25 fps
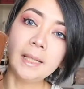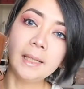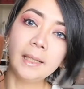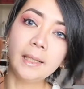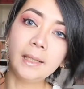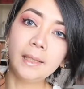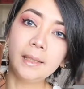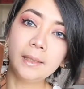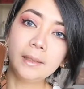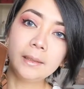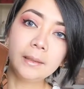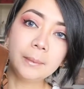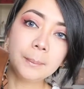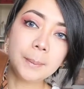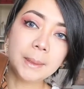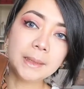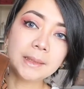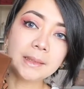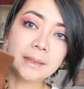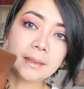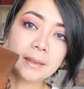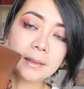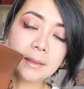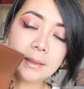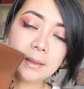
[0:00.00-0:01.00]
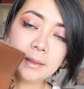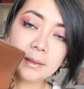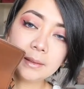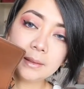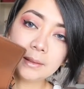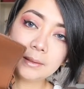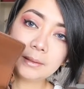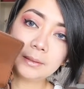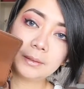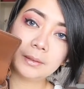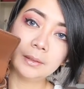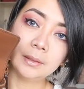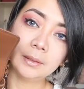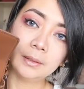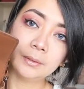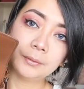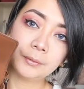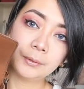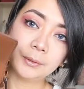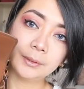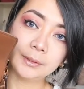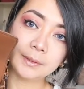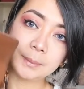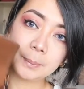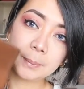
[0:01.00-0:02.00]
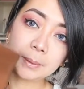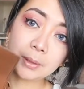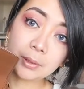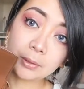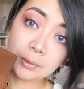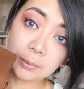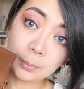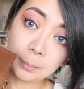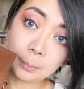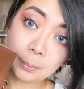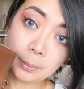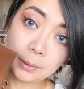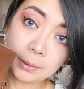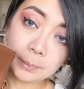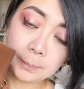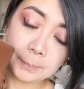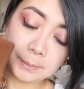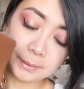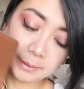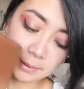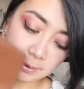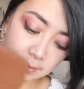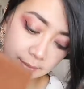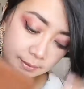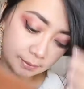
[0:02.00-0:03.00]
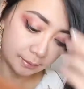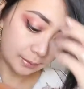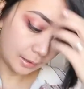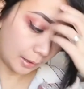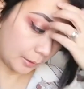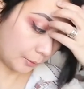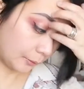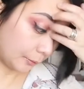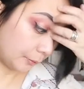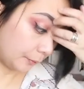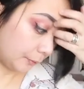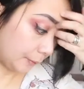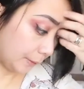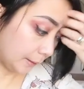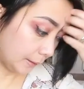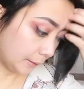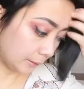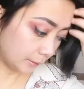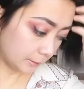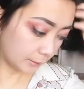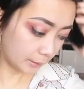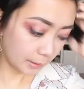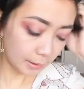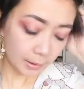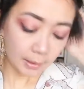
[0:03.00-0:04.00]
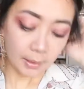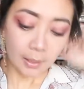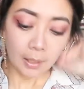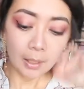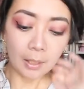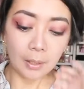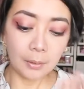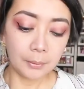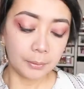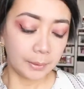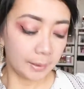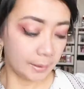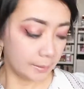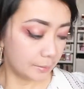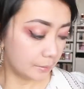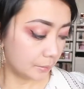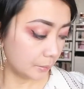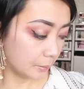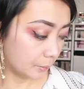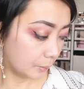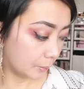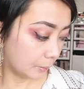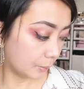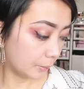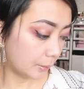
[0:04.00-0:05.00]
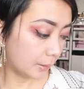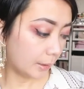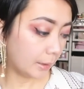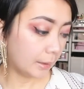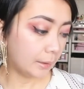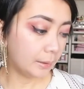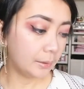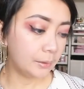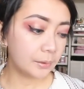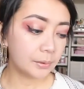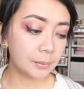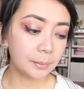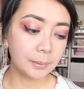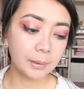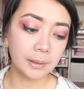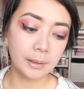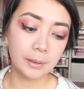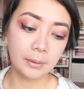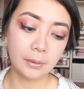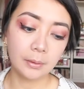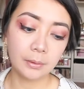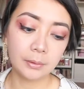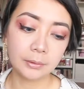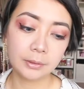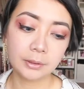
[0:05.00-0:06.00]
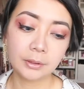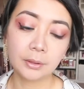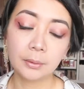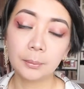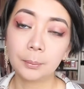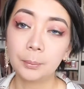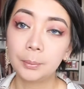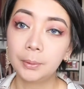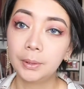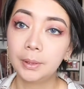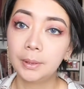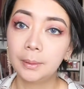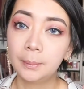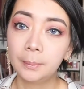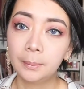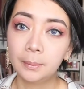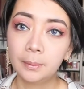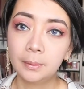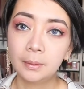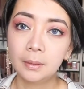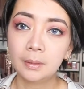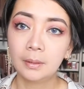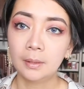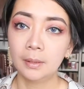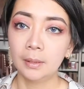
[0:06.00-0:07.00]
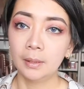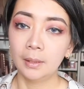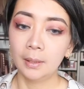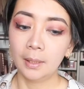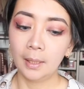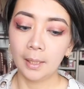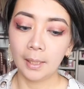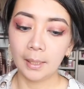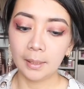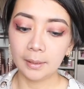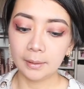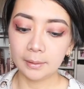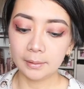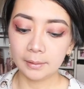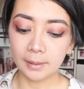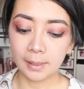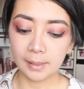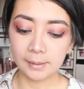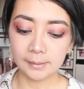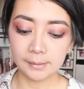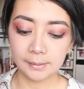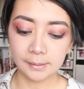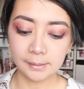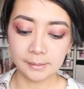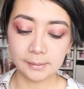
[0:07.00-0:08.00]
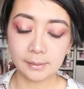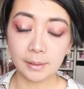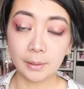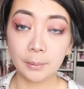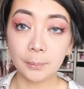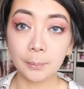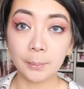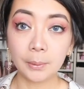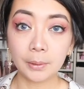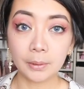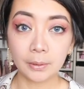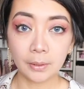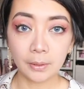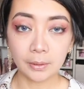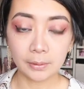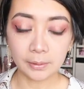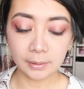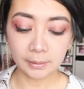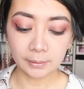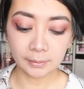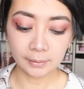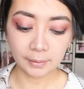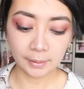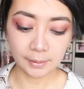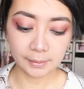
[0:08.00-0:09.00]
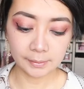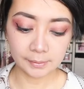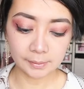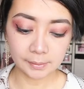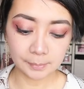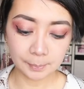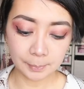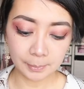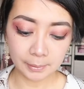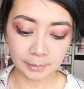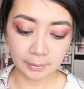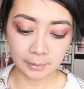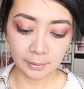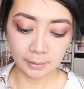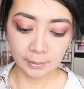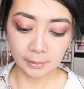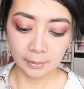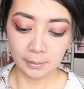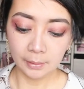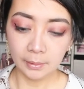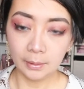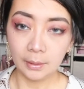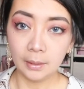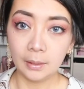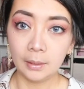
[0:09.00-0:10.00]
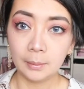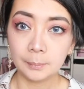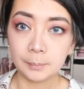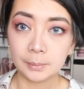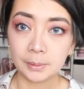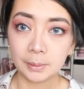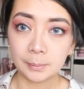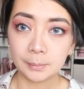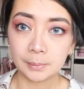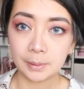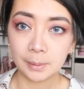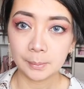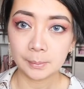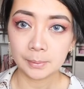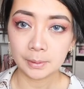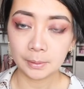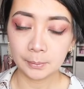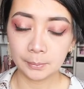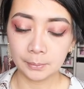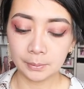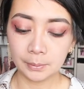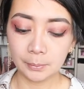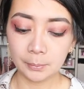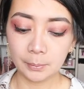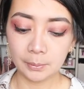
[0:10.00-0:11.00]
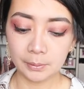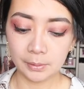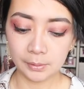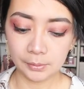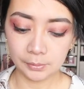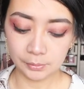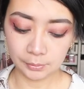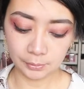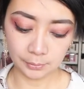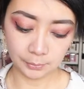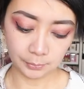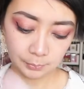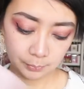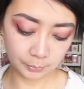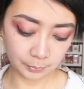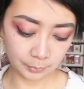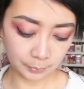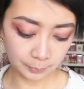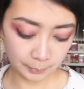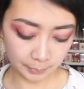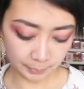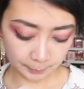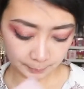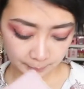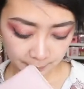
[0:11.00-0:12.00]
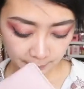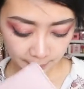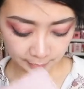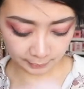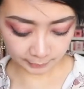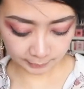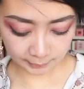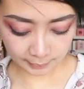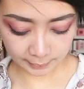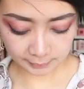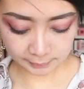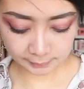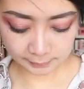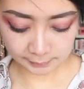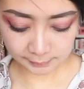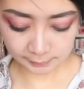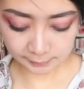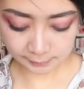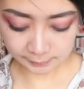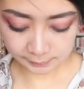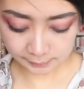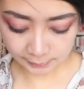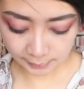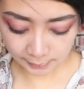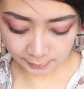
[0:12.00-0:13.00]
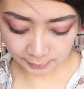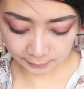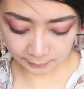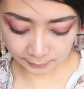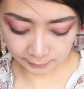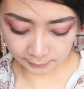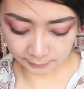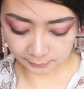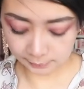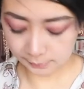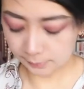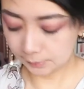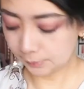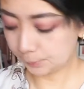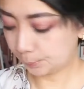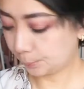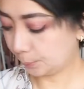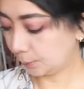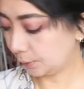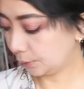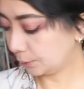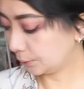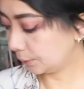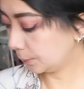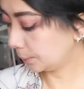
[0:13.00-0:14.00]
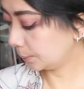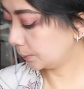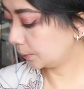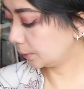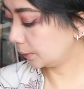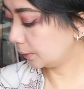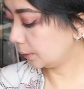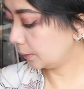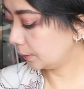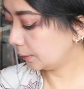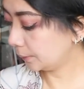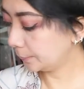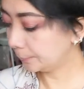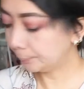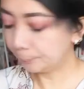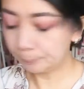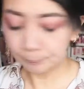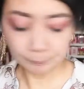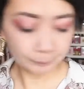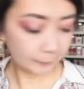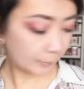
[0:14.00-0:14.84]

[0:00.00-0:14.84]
And basically the first bigger compartment is now filled. Okay, so I usually also bring eyeglasses. I wear contact lens, but sometimes I really wanted to wear my eyeglasses instead. And this is prescription.